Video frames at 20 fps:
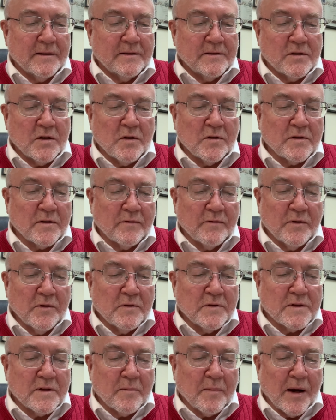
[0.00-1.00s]
Joseph
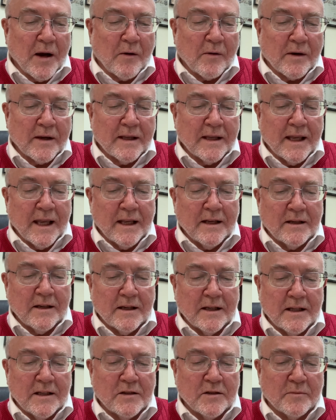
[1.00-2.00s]
used the power he gained in
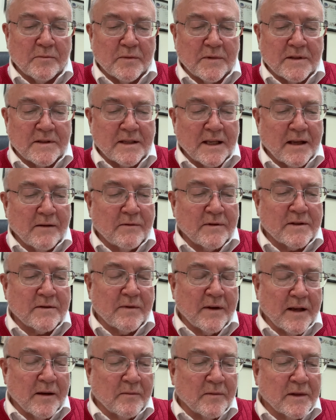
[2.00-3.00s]
Egypt to save his
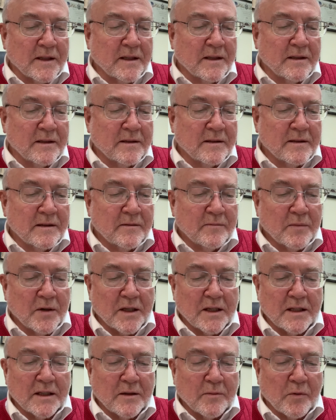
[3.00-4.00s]
family,
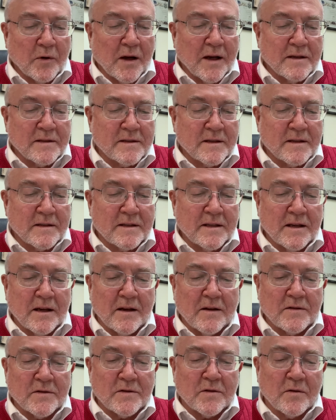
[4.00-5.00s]
but in the process, he
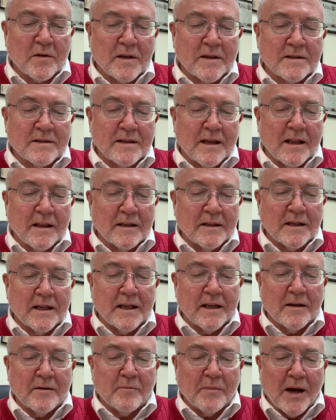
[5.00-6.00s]
also
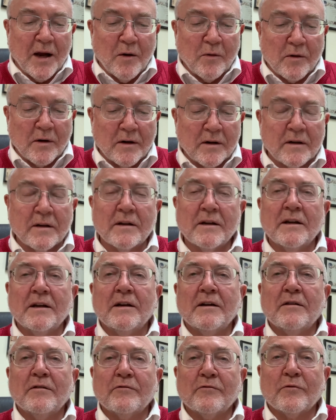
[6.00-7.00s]
consolidated power
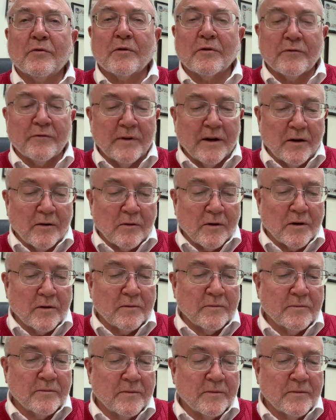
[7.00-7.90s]
for Pharaoh.